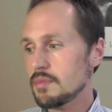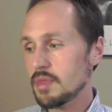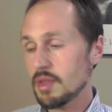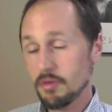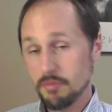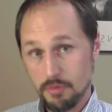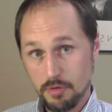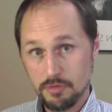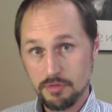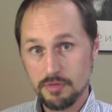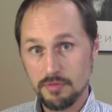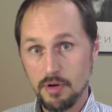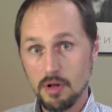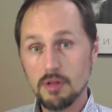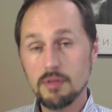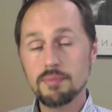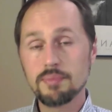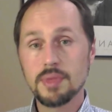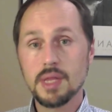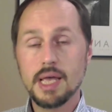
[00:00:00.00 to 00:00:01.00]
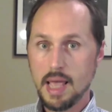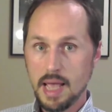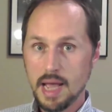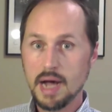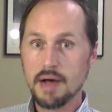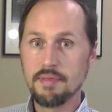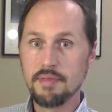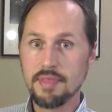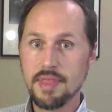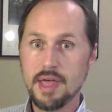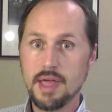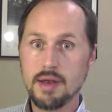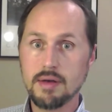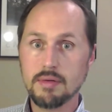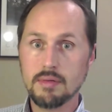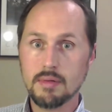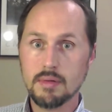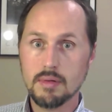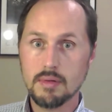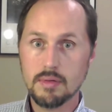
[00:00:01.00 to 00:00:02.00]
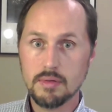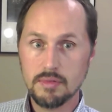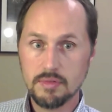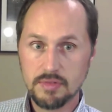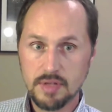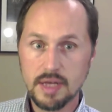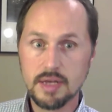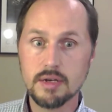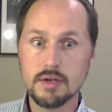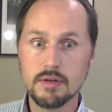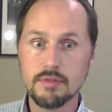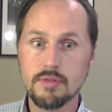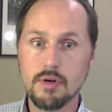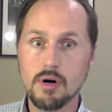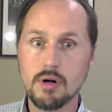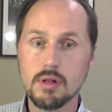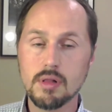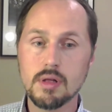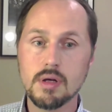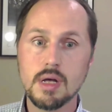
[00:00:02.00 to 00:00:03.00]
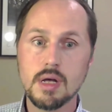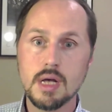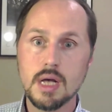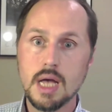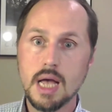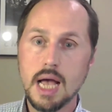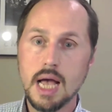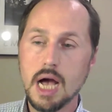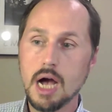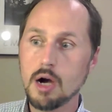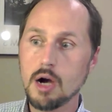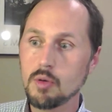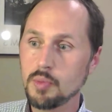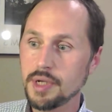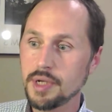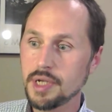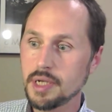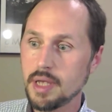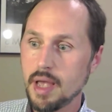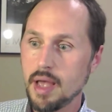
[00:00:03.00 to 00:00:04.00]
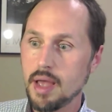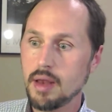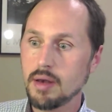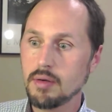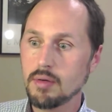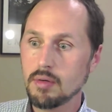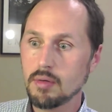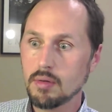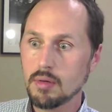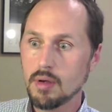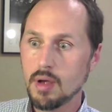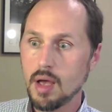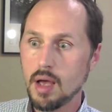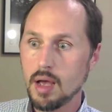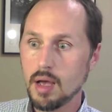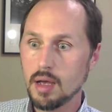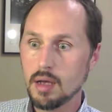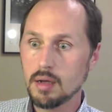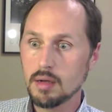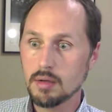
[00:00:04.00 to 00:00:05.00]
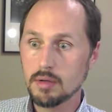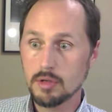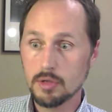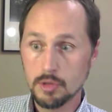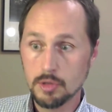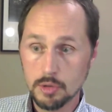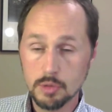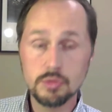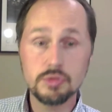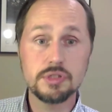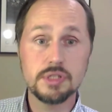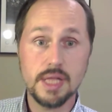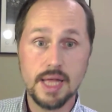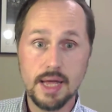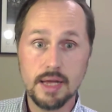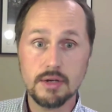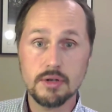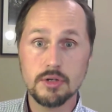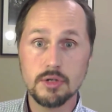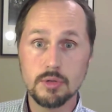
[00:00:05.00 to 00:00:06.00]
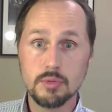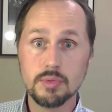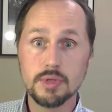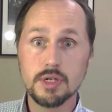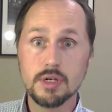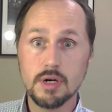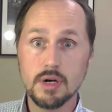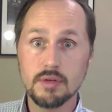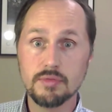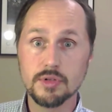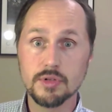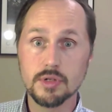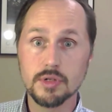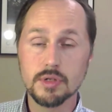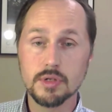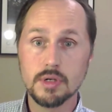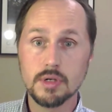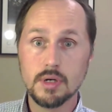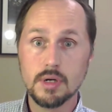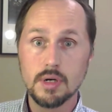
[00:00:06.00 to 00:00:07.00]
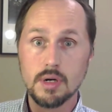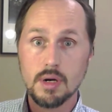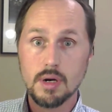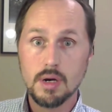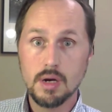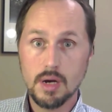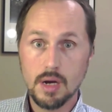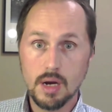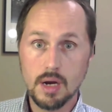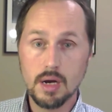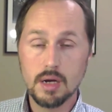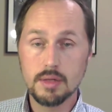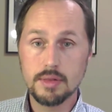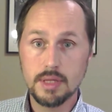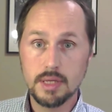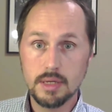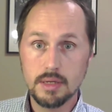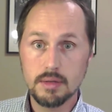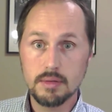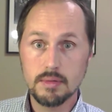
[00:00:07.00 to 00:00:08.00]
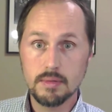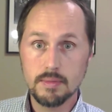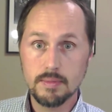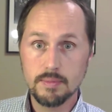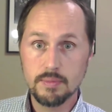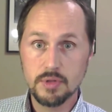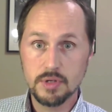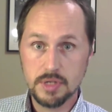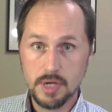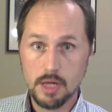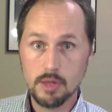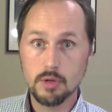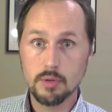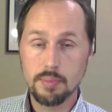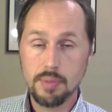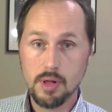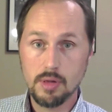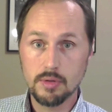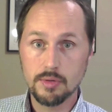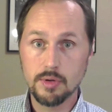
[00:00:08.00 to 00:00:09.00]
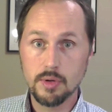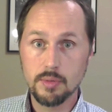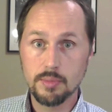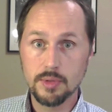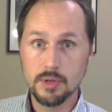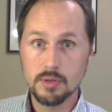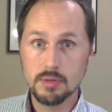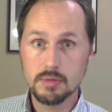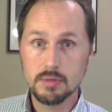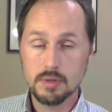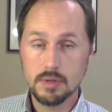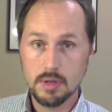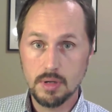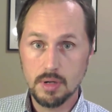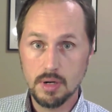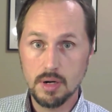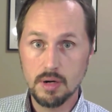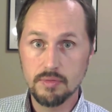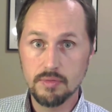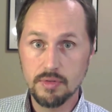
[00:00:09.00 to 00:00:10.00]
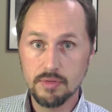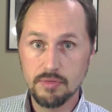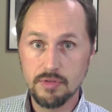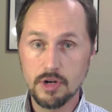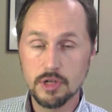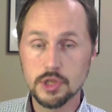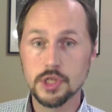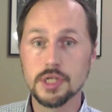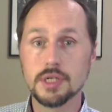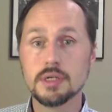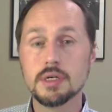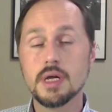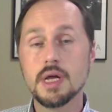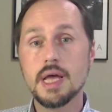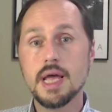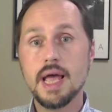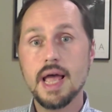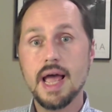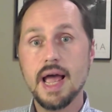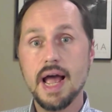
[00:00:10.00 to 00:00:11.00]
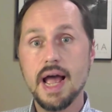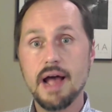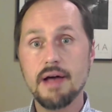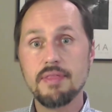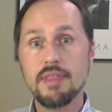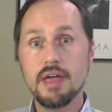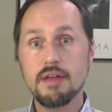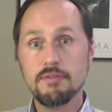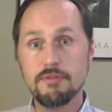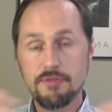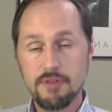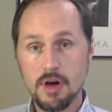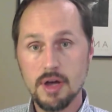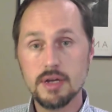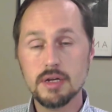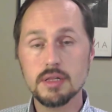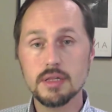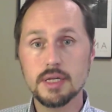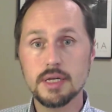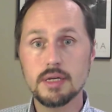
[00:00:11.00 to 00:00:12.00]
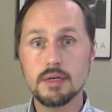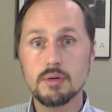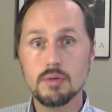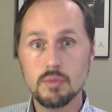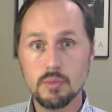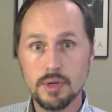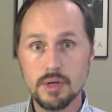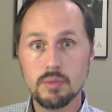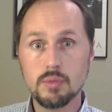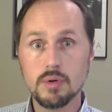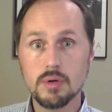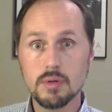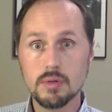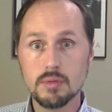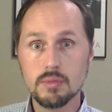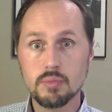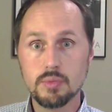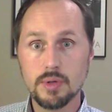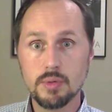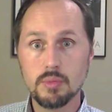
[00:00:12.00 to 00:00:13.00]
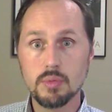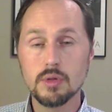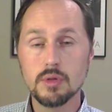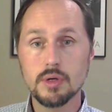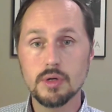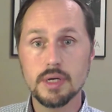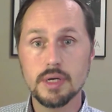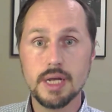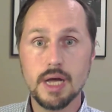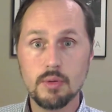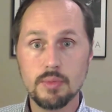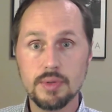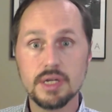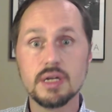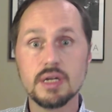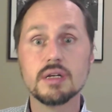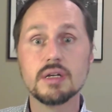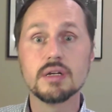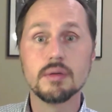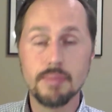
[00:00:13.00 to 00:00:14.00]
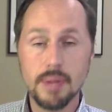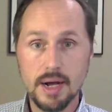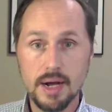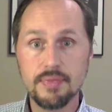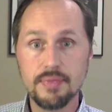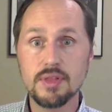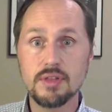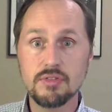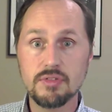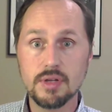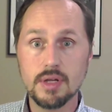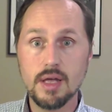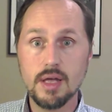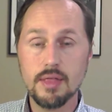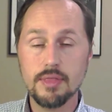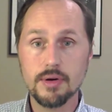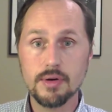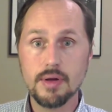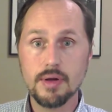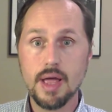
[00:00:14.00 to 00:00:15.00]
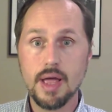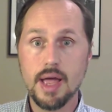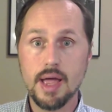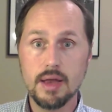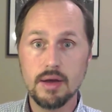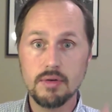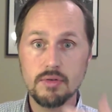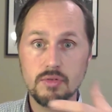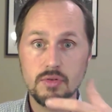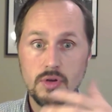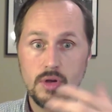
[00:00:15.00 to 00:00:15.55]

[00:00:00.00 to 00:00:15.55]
first of all, and then second of all, how we can use that to recover the Taylor polynomial of the function. And then finally, we will look at how we can combine these together and